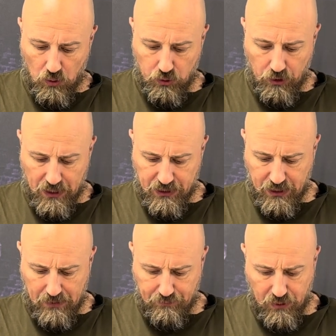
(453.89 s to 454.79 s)
the next
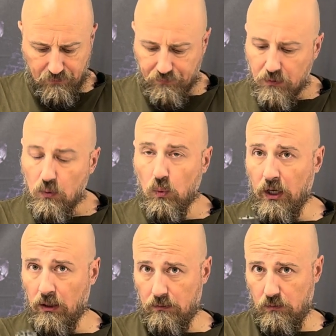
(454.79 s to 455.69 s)
step, we
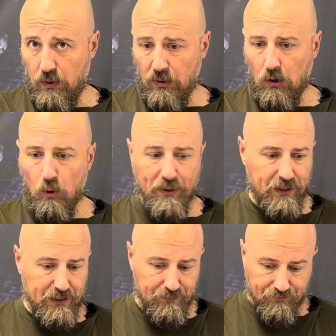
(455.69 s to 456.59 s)
will open it.